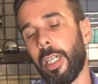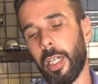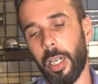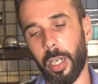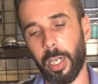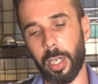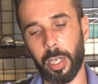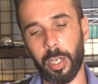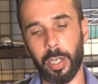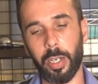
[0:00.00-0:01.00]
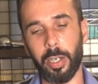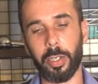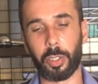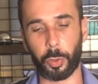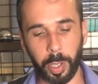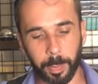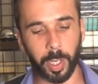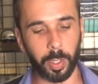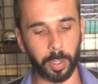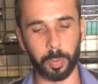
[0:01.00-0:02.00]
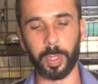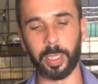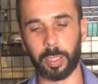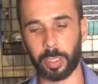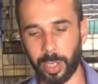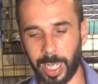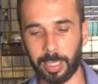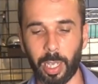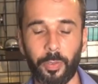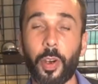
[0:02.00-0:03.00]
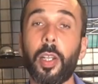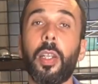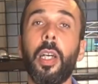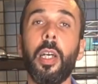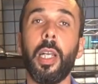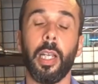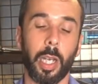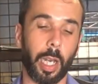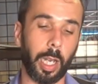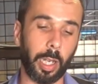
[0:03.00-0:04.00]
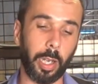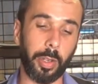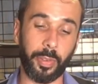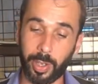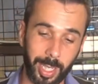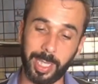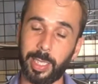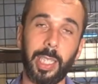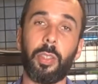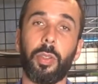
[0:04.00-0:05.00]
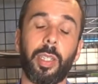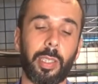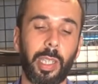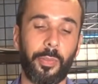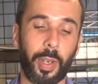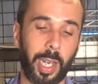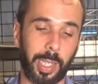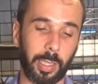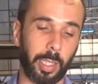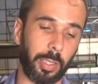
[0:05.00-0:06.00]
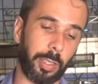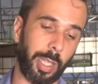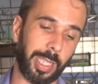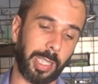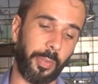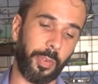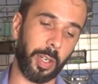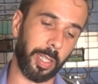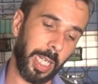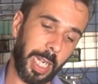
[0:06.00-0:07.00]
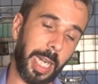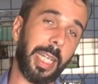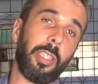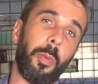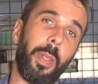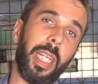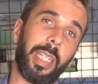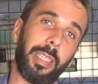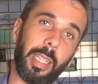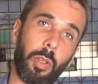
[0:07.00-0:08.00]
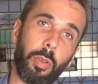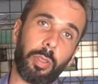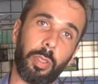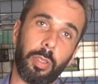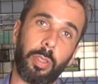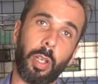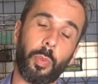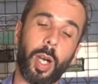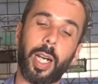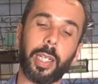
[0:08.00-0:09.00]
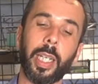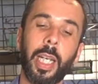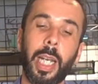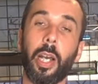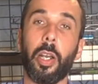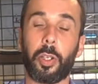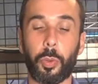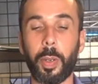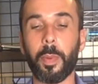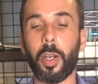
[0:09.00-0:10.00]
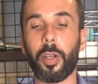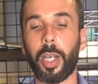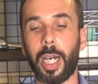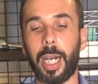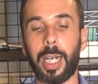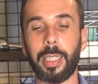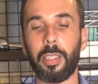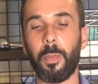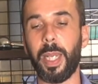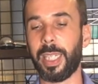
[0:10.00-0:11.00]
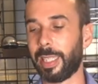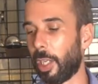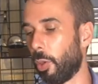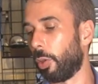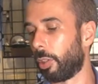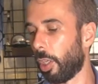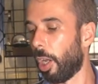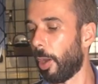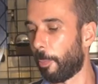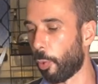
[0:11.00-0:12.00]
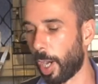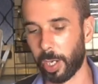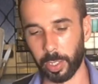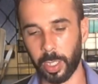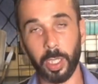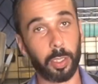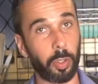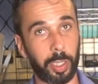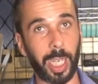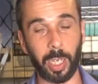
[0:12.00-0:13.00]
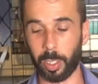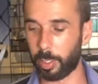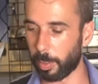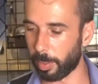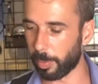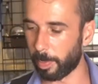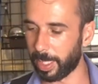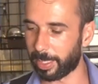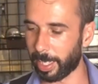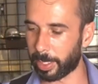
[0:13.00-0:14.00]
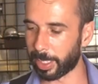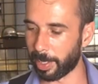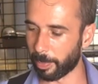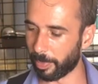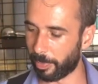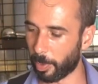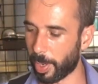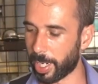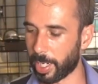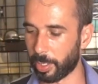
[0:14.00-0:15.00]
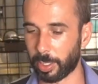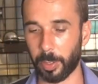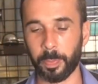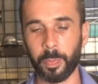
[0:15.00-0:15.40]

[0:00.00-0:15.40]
creamer with a soda siphon. Very easy to know the difference. A soda siphon has a beak that looks downward. A creamer has a beak that looks upward. So you cannot mistake them for one another.